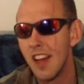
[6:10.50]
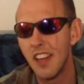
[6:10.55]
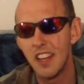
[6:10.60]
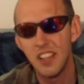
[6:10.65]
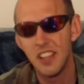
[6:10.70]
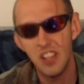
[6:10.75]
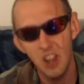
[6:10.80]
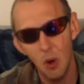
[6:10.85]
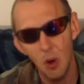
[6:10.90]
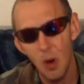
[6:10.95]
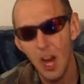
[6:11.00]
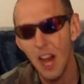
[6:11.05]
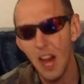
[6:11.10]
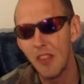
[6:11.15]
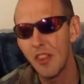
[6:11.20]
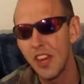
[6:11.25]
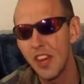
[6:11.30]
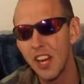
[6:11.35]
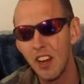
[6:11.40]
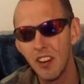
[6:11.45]
And you know what?
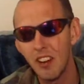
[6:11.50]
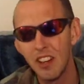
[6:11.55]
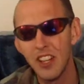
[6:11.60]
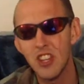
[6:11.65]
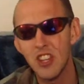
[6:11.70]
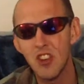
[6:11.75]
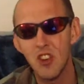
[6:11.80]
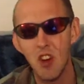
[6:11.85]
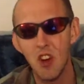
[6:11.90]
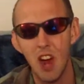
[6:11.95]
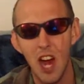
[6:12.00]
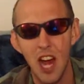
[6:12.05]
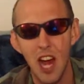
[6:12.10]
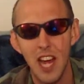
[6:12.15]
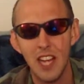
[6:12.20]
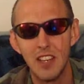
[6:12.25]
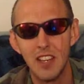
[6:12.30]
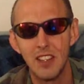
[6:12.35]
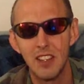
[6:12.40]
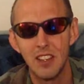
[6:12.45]
I think I'm going to
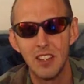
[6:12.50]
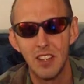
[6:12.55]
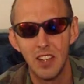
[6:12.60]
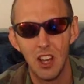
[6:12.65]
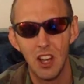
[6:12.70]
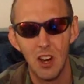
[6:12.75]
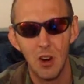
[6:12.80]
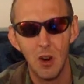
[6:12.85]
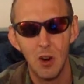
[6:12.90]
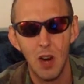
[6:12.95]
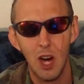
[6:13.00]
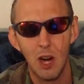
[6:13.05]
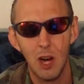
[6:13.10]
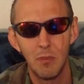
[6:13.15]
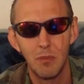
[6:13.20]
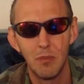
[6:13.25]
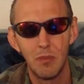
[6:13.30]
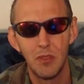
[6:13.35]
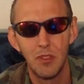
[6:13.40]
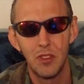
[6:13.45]
try to go
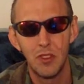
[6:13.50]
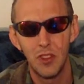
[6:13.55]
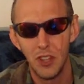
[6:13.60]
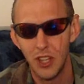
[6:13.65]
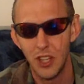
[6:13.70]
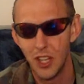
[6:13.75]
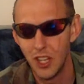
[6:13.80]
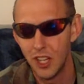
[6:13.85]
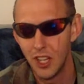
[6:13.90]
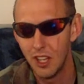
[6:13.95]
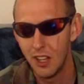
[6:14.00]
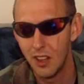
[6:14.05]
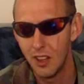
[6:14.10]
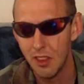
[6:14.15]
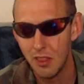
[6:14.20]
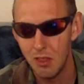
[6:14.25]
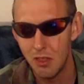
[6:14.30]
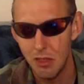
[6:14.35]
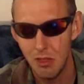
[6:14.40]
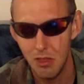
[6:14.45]
up
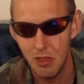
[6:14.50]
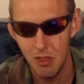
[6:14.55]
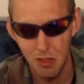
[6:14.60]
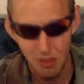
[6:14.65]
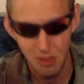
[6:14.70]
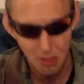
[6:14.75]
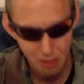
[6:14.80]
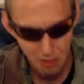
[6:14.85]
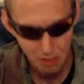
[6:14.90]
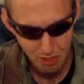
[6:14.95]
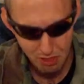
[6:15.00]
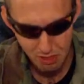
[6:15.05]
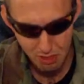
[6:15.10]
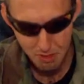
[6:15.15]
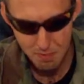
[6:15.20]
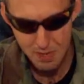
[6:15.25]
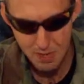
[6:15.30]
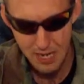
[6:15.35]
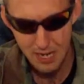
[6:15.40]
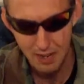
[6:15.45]
to
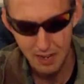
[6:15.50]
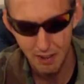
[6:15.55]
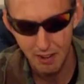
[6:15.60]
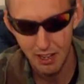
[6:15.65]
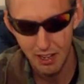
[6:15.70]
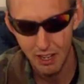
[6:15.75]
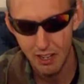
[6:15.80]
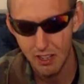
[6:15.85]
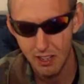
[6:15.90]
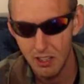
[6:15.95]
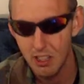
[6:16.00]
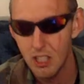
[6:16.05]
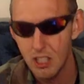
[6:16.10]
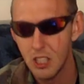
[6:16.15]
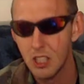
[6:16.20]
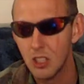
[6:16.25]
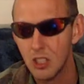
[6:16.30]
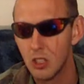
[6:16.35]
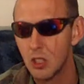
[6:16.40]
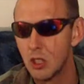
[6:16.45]
the Bay Area,
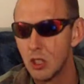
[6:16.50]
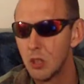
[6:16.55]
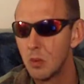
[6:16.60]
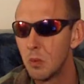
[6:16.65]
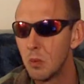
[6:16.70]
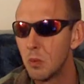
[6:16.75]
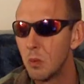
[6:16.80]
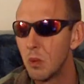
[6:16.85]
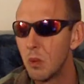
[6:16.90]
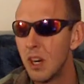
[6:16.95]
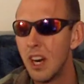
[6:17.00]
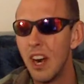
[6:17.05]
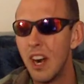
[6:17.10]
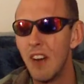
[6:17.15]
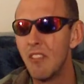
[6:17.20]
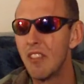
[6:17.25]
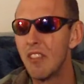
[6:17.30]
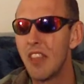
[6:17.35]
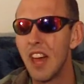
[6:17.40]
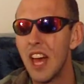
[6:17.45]
or
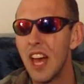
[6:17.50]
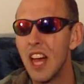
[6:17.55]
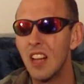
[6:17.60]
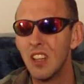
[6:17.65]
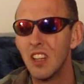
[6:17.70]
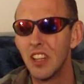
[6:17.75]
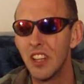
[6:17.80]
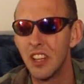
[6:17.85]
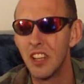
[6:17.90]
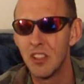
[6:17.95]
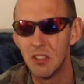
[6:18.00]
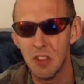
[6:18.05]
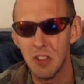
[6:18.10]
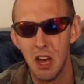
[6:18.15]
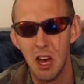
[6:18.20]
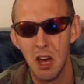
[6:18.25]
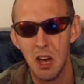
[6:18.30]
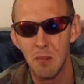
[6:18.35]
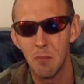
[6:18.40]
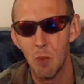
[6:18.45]
wherever the hell it
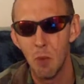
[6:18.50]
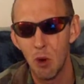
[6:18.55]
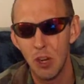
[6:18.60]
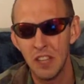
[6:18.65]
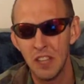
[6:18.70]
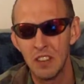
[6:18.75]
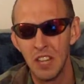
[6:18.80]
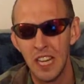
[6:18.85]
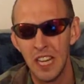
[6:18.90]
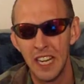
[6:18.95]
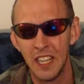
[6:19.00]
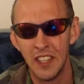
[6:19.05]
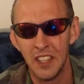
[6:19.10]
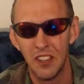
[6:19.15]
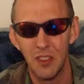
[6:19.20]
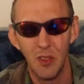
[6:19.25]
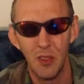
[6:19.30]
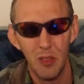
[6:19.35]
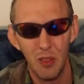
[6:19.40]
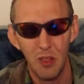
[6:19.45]
is, Morning
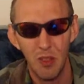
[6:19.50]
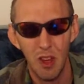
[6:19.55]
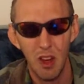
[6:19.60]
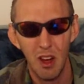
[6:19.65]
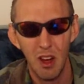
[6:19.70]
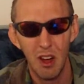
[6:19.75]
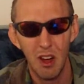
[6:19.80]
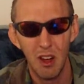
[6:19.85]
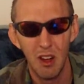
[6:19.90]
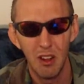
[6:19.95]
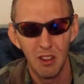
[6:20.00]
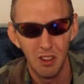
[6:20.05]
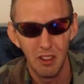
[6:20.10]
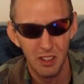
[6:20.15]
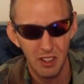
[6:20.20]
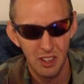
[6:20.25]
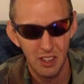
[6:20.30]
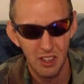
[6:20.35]
Land, the